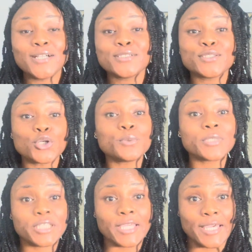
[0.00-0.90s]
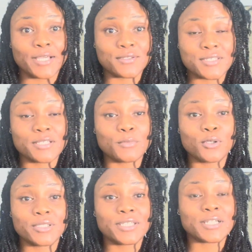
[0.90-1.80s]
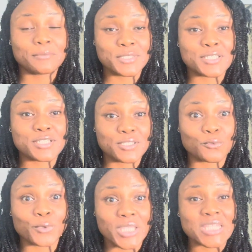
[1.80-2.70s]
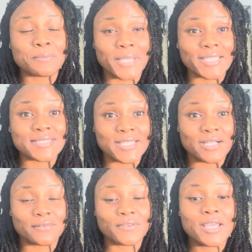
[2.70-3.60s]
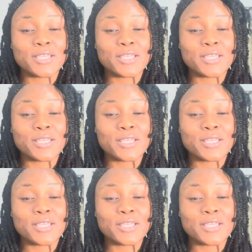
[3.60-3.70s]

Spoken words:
Nobody else. I'm only in competition with myself.